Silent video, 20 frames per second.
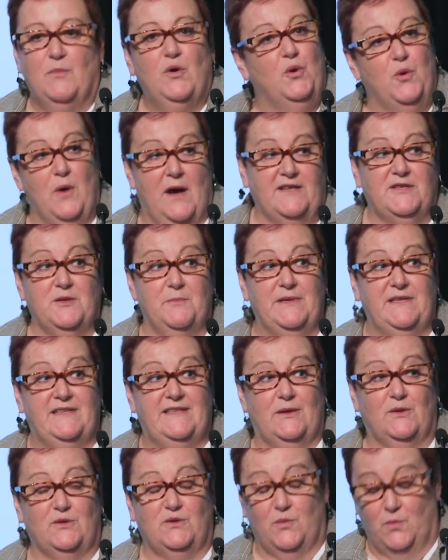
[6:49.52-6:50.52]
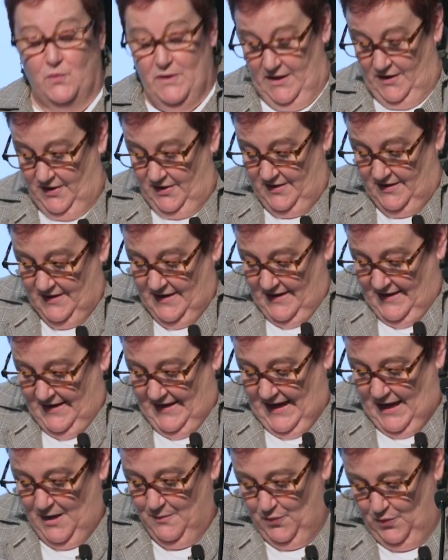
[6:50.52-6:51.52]
who are to be dealt with,
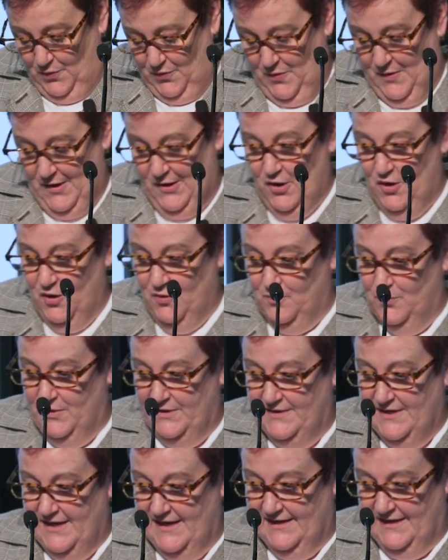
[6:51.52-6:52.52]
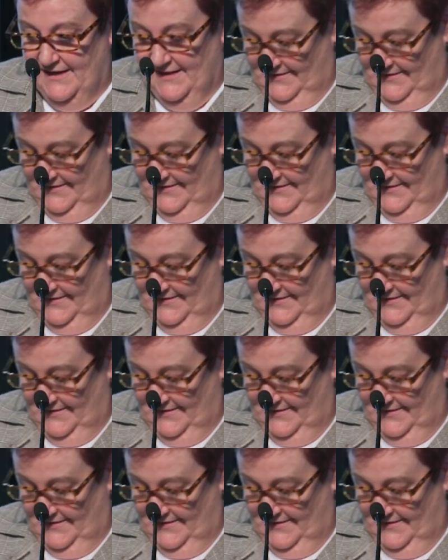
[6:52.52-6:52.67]
although I hope we take